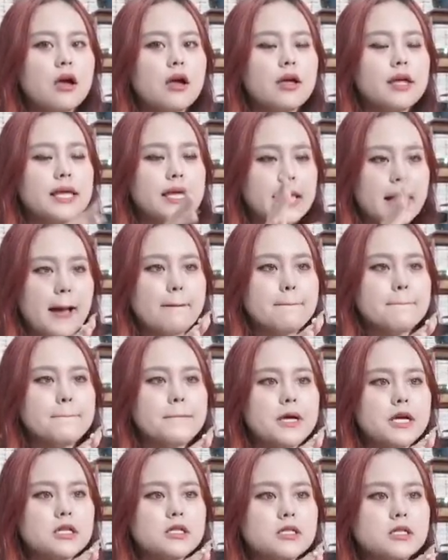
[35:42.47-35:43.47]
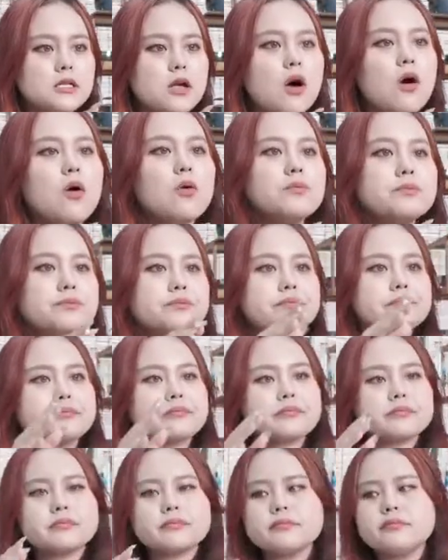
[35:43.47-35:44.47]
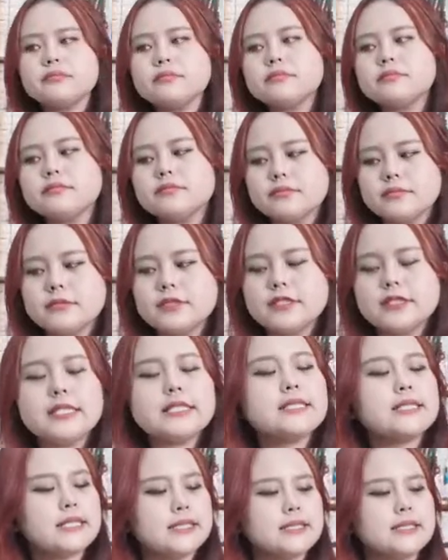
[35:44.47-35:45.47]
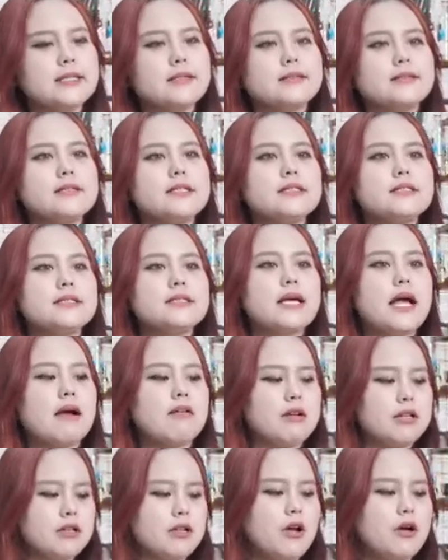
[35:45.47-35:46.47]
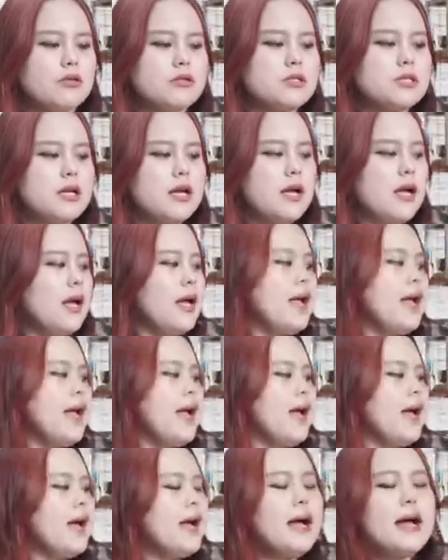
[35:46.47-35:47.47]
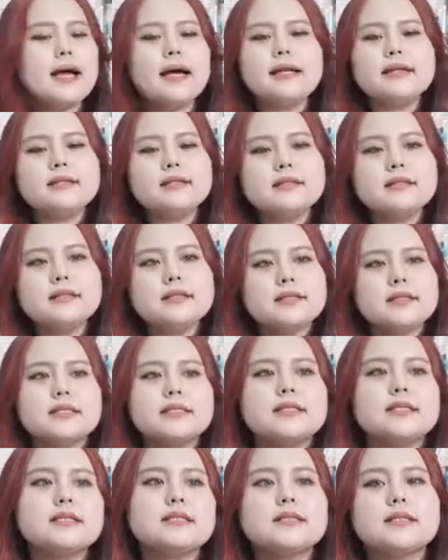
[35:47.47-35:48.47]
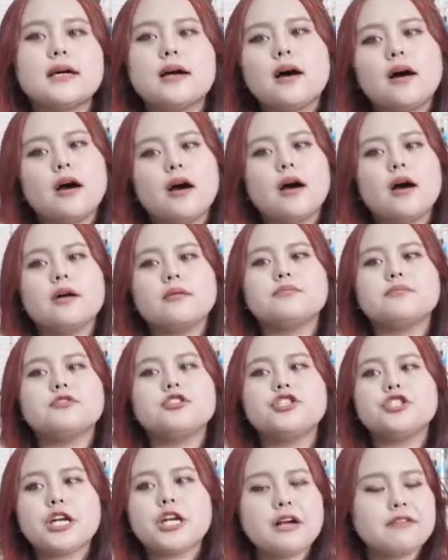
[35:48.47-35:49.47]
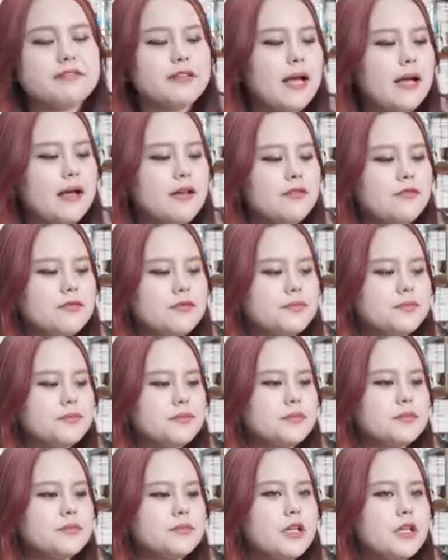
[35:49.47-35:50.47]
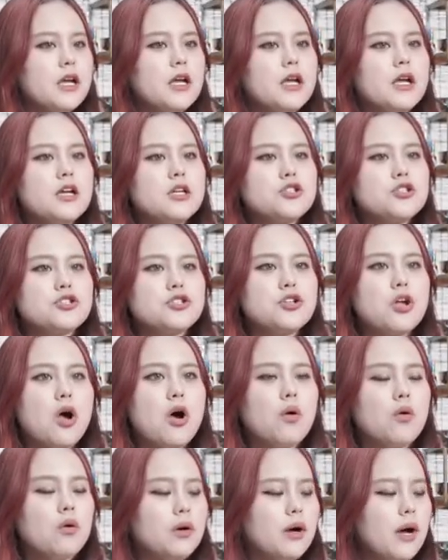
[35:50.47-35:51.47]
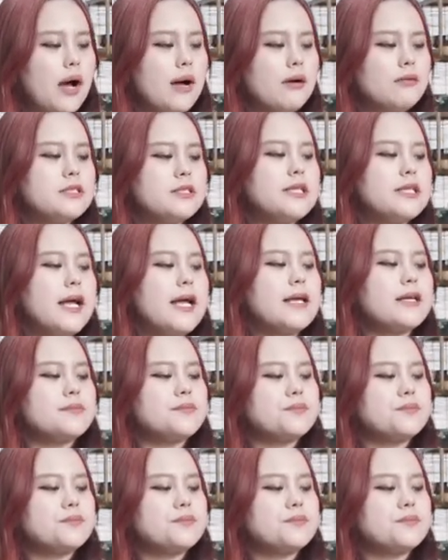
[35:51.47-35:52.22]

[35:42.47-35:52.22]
Yeah. So this is it. This is how it goes. And this is the chef knife. So I was like,